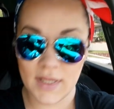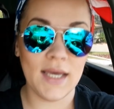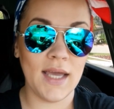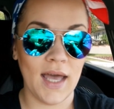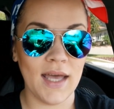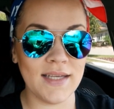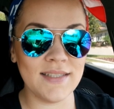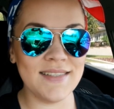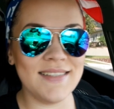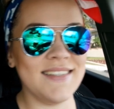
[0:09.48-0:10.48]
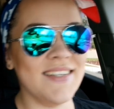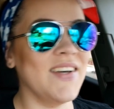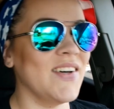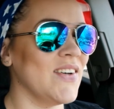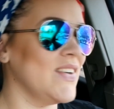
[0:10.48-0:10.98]
Hi guys,
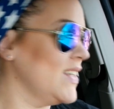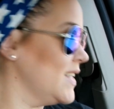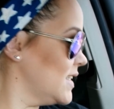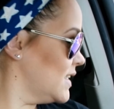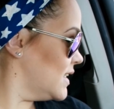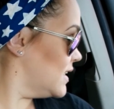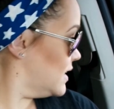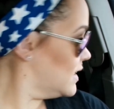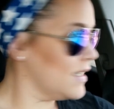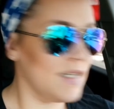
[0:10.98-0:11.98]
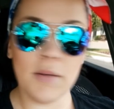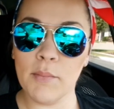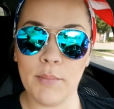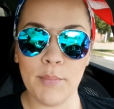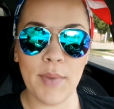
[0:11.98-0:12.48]
so
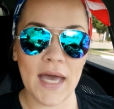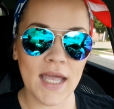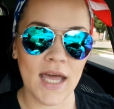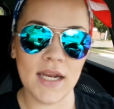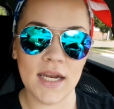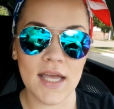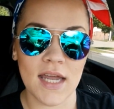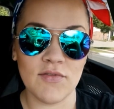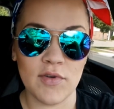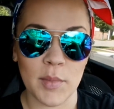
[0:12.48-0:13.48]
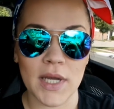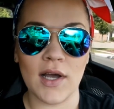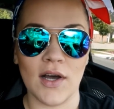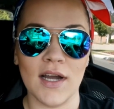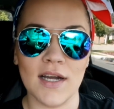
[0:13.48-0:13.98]
back at it again from my
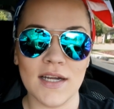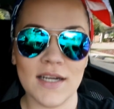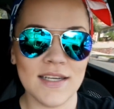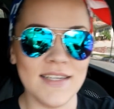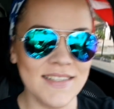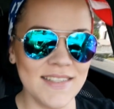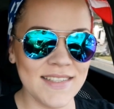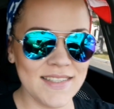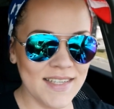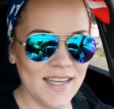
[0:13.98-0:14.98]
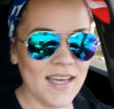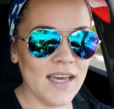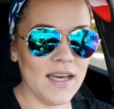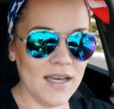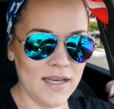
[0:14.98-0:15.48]
car.
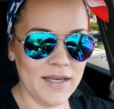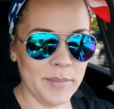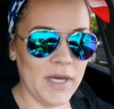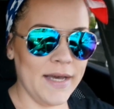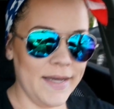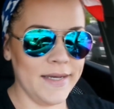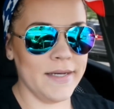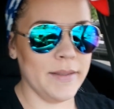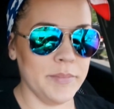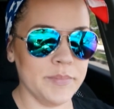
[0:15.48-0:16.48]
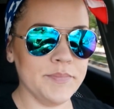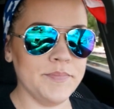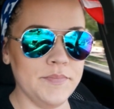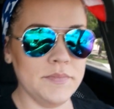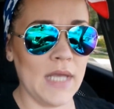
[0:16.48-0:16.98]
I am
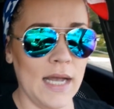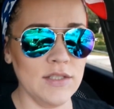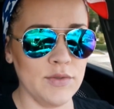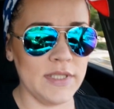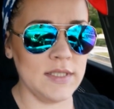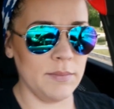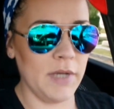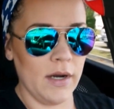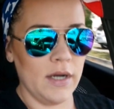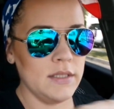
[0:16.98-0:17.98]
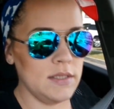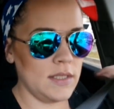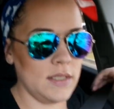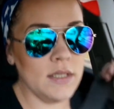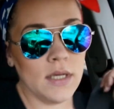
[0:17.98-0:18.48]
out to run some errands,
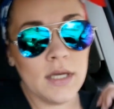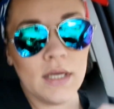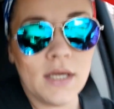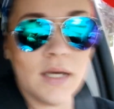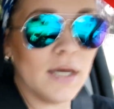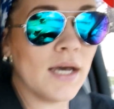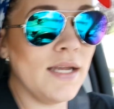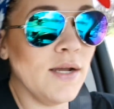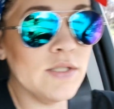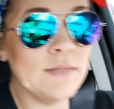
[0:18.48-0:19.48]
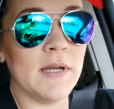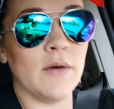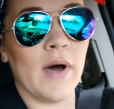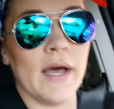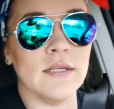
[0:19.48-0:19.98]
and I know it's been
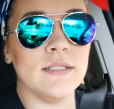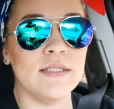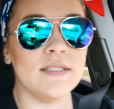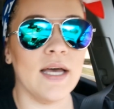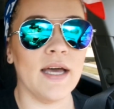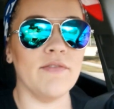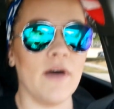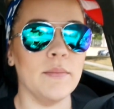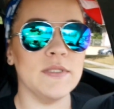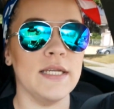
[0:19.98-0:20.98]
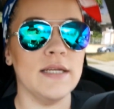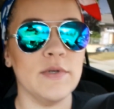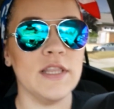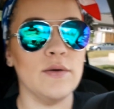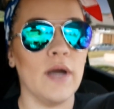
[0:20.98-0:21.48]
a while since I've updated
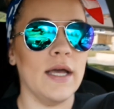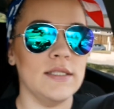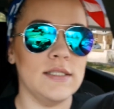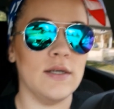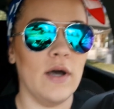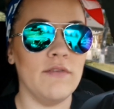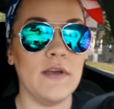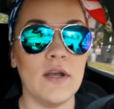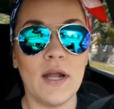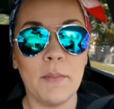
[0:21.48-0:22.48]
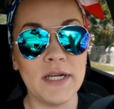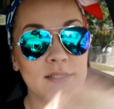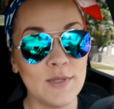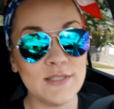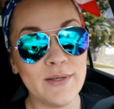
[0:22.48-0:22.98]
with you guys, so I figured I might as
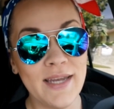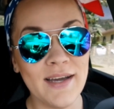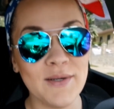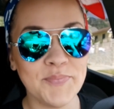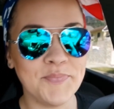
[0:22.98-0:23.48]
well do it now.